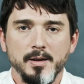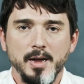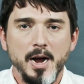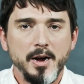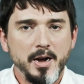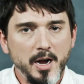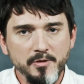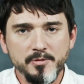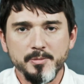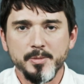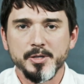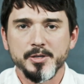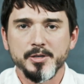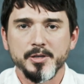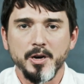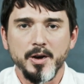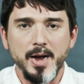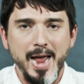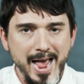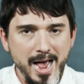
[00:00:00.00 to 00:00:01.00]
Our governments
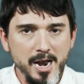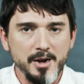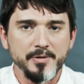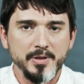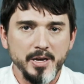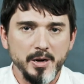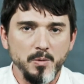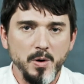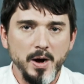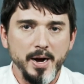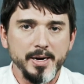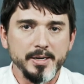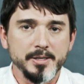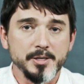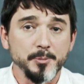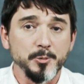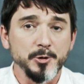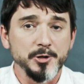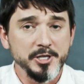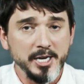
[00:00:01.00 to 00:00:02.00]
go out of their way
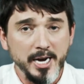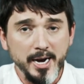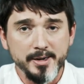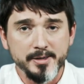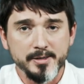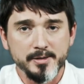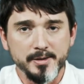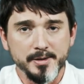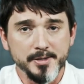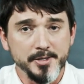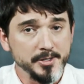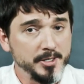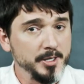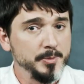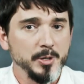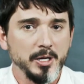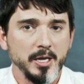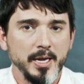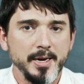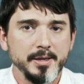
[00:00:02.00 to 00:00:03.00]
to protect and
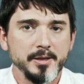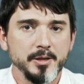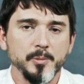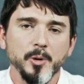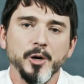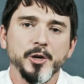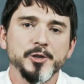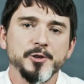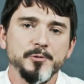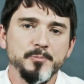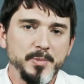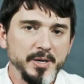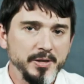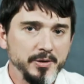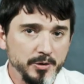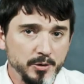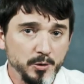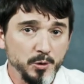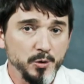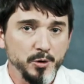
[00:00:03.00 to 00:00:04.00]
stimulate the most
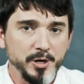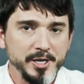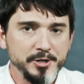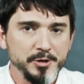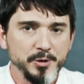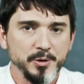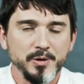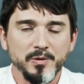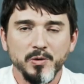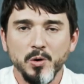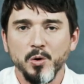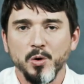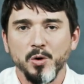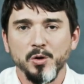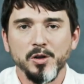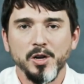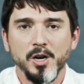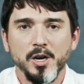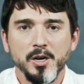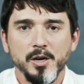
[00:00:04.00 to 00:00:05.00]
mythical creature of
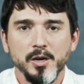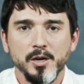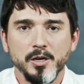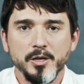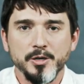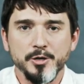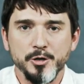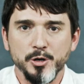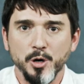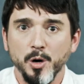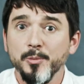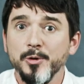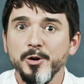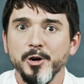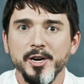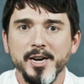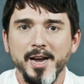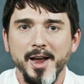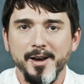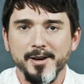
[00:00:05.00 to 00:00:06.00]
all, job
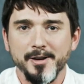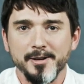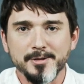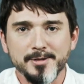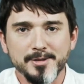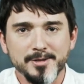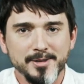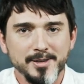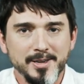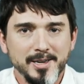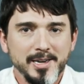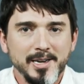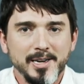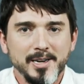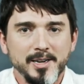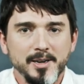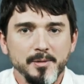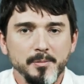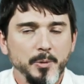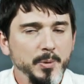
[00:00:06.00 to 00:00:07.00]
creators.
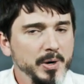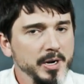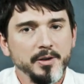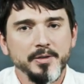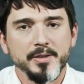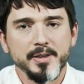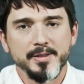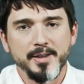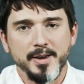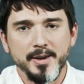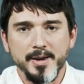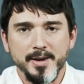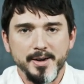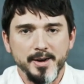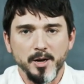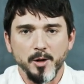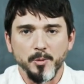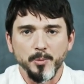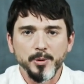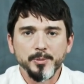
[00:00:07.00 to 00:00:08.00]
But we don't think they need
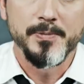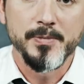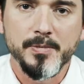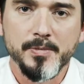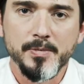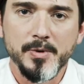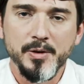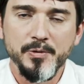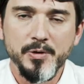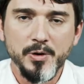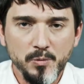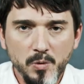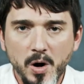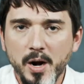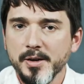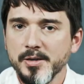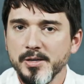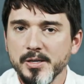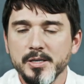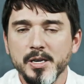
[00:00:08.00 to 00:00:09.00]
help. If you
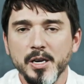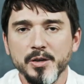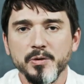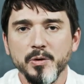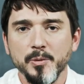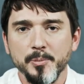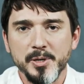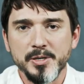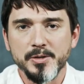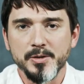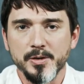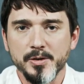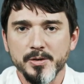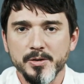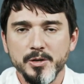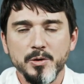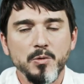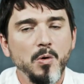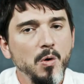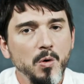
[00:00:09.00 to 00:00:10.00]
run a successful
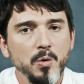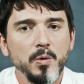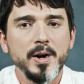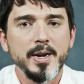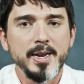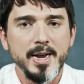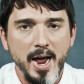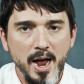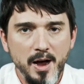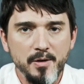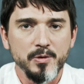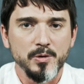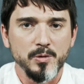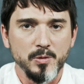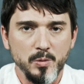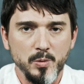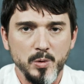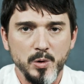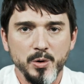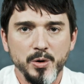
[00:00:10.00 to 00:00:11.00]
business, you already have a
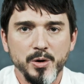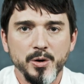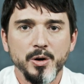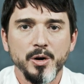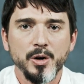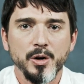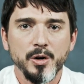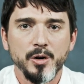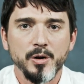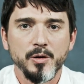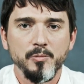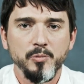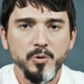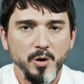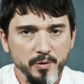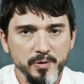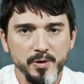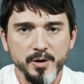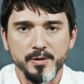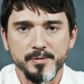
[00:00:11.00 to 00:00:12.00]
reward,
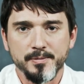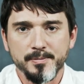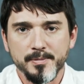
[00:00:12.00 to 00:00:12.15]
profit.